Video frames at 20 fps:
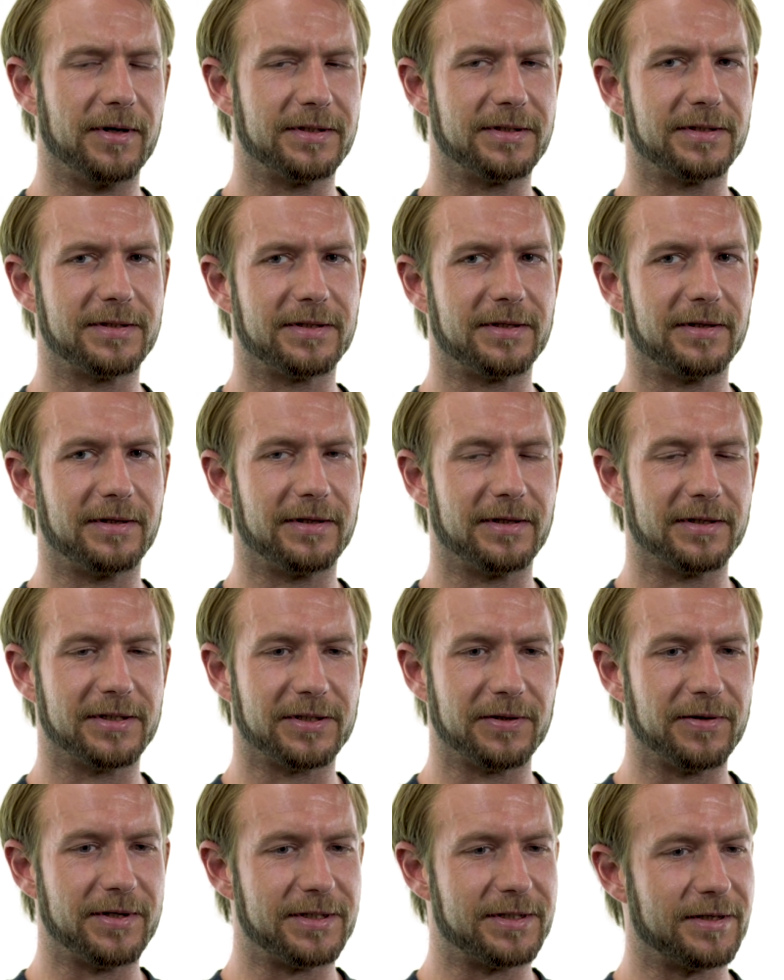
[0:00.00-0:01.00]
it's the
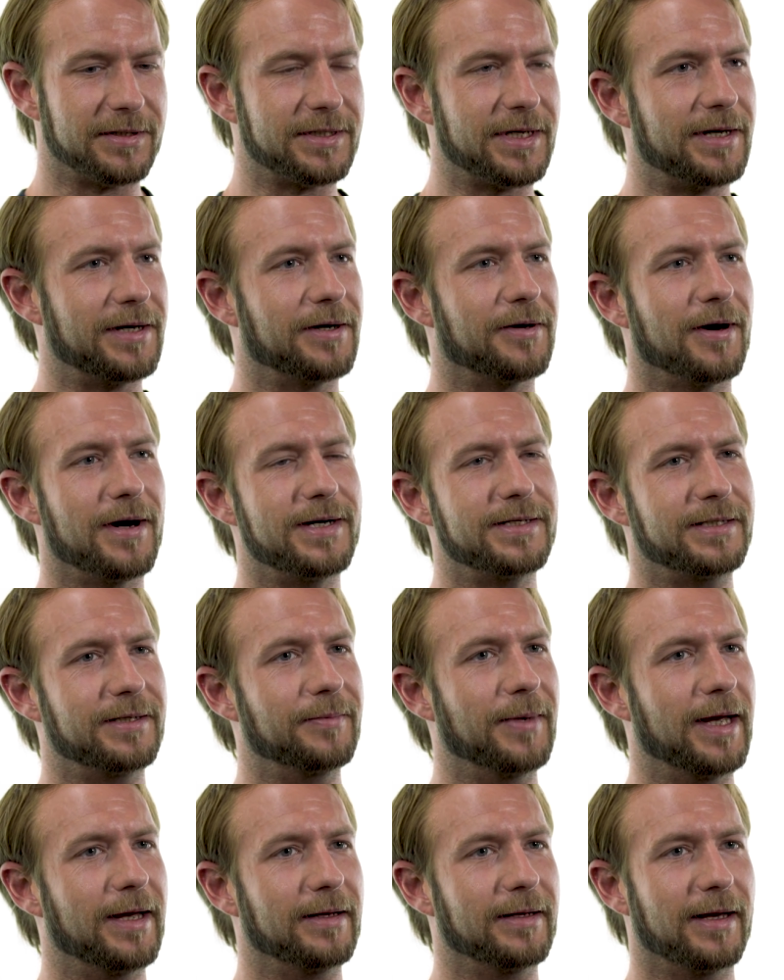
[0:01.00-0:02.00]
story starts getting crazy,
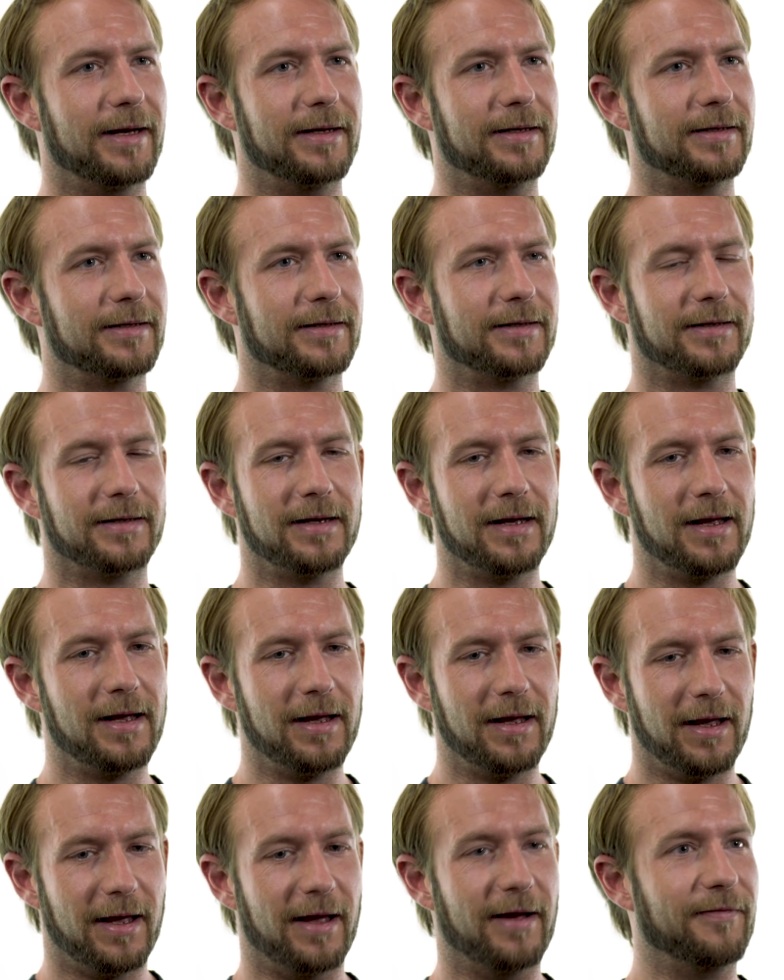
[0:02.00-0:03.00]
man. Like
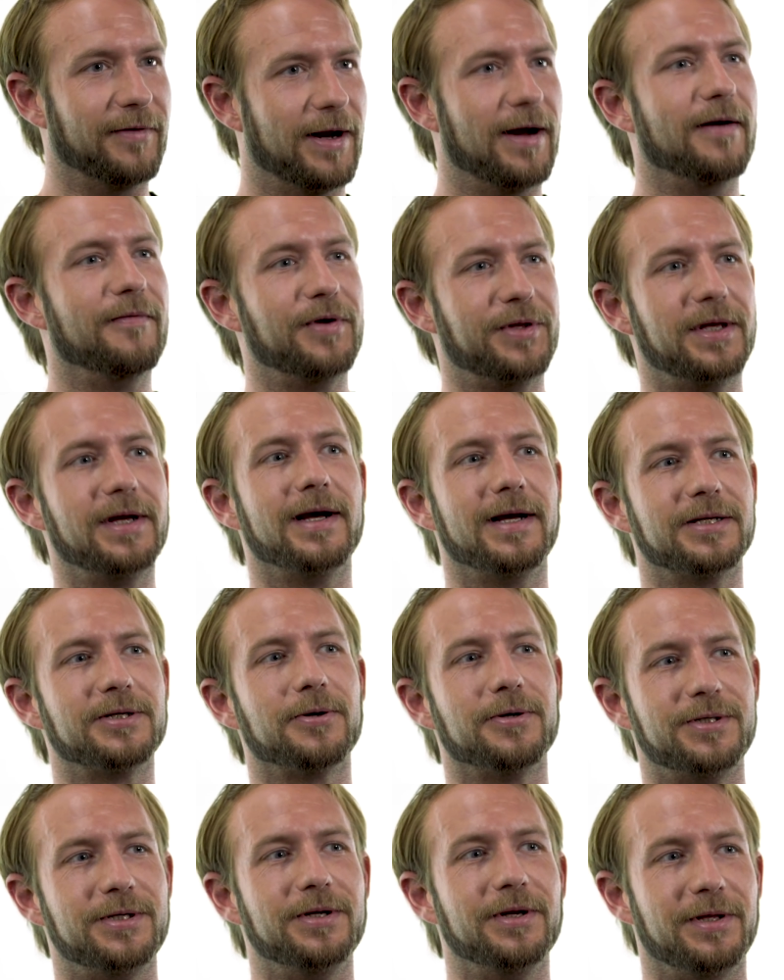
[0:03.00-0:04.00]
after everything I
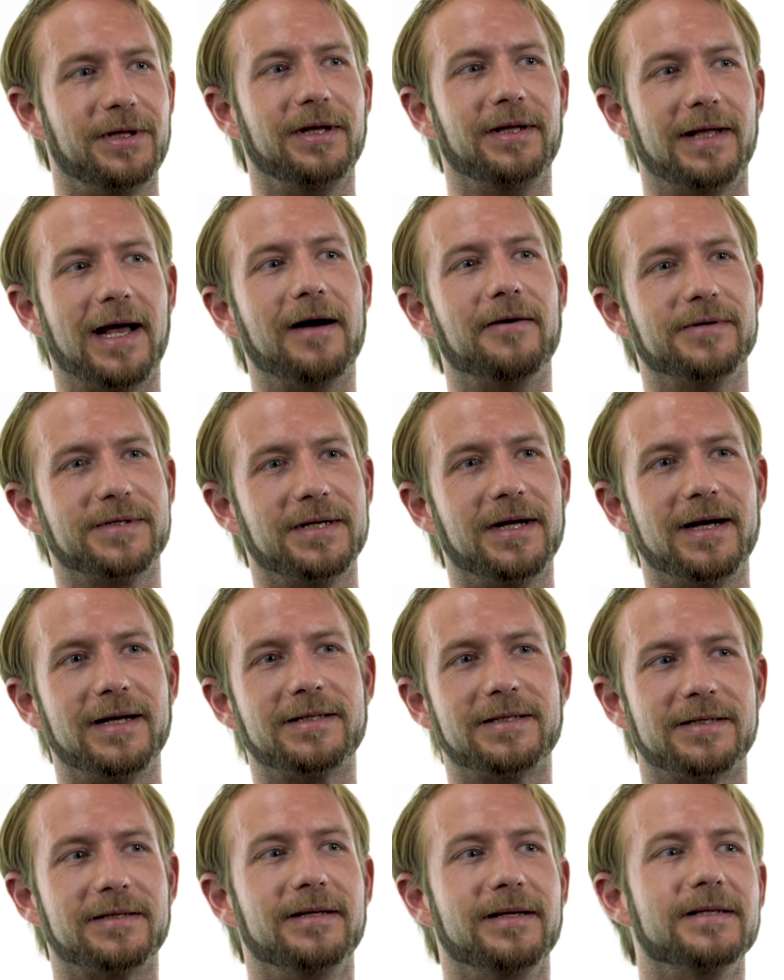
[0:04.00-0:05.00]
told you, you think that was
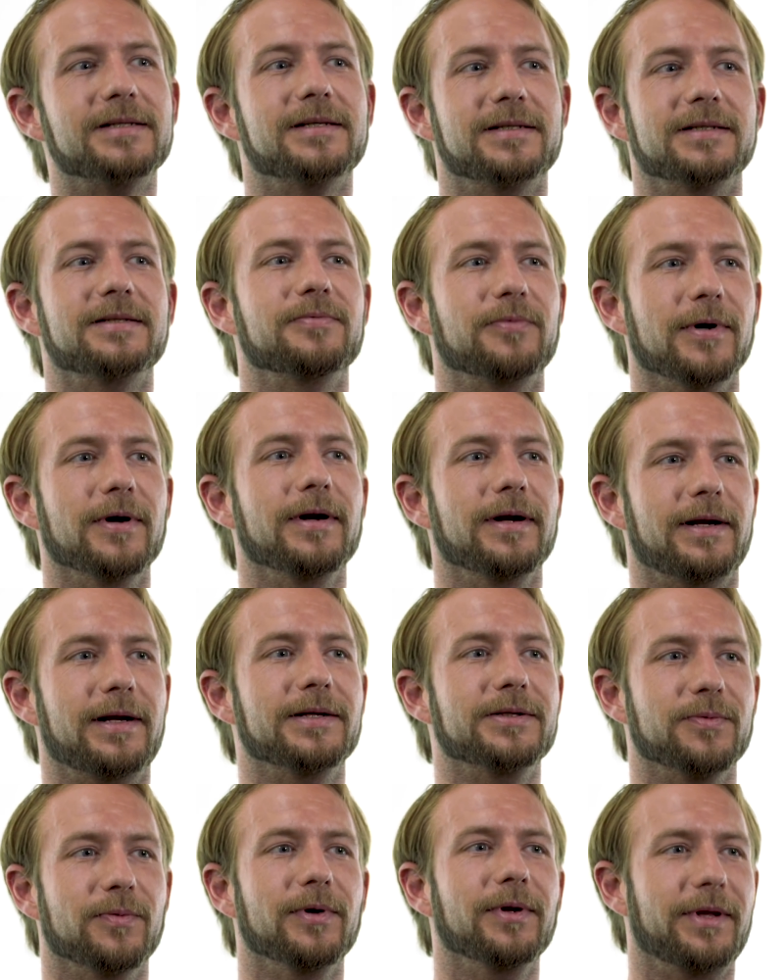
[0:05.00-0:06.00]
nuts. This is where it
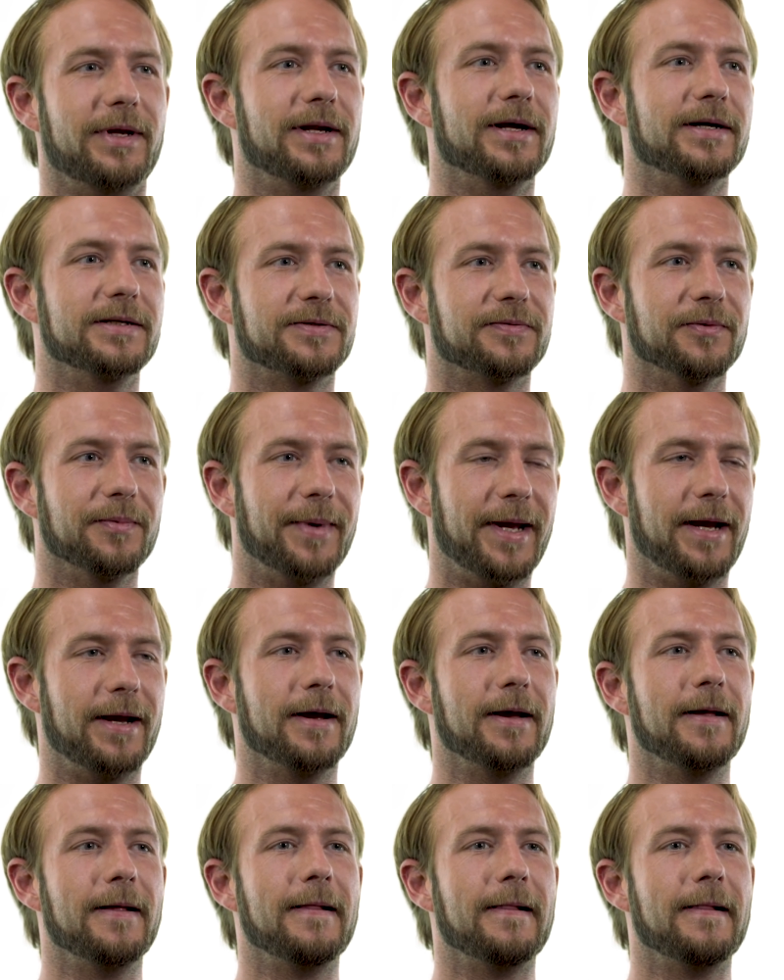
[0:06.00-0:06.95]
gets really nuts for me.